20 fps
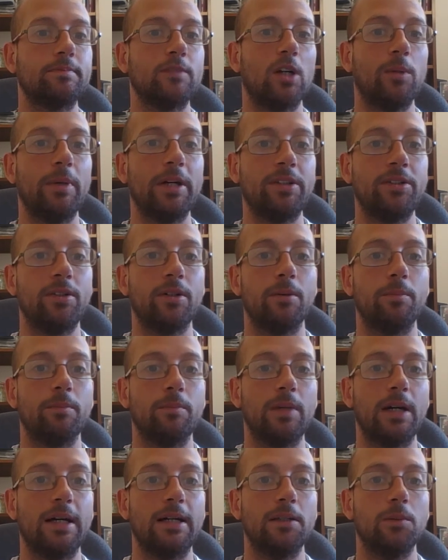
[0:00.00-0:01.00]
Hermeticum
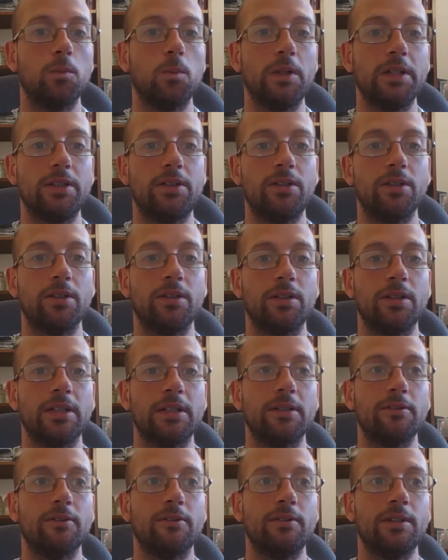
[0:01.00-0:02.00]
and witches
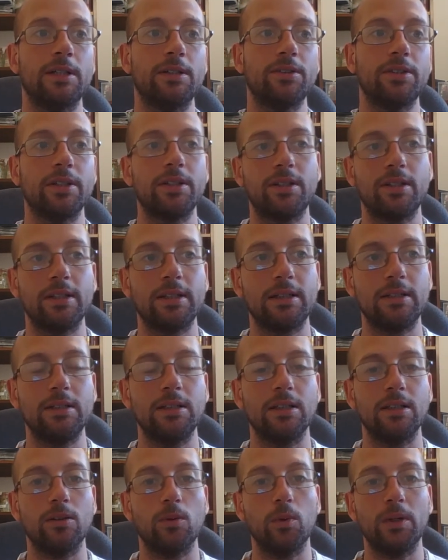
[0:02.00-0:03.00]
and everything else. This is you
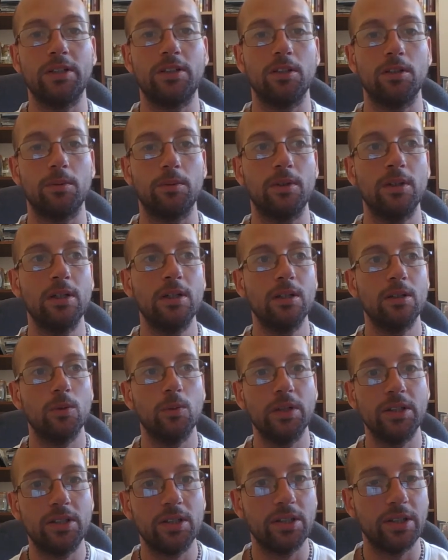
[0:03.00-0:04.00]
know, the
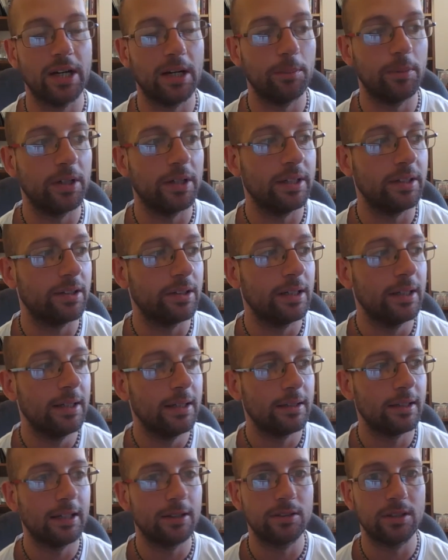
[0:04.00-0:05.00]
witch's hammer is
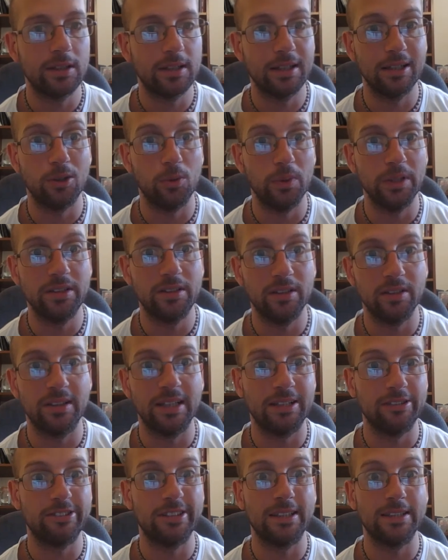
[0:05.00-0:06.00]
how to kill witches,
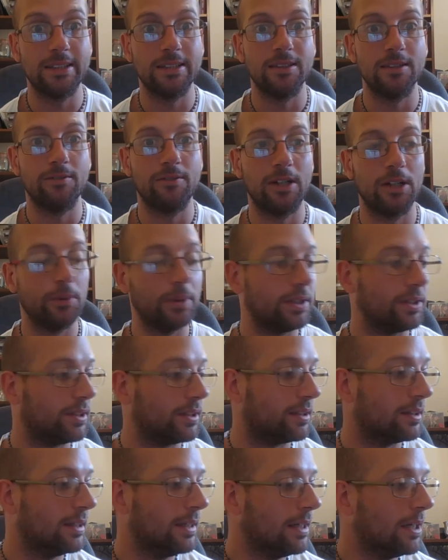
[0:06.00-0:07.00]
how to identify
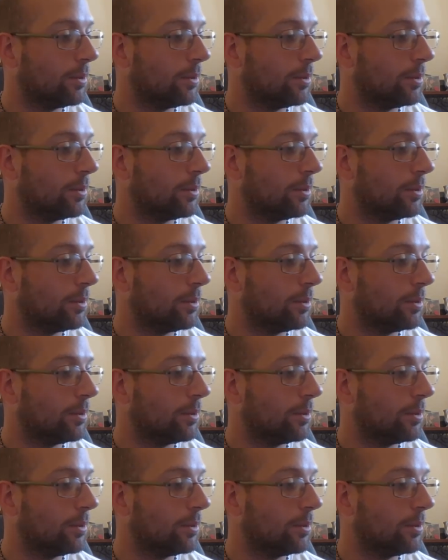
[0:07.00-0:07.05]
witches.